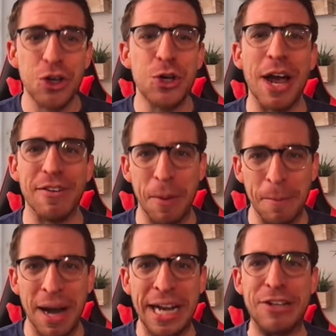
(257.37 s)
you have the
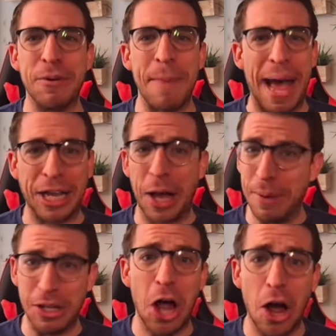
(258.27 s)
money to back up
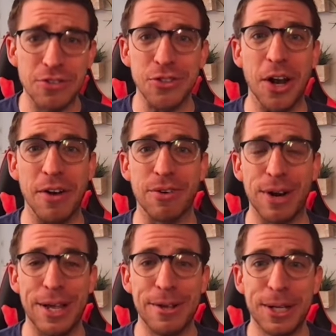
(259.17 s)
a lawsuit over it,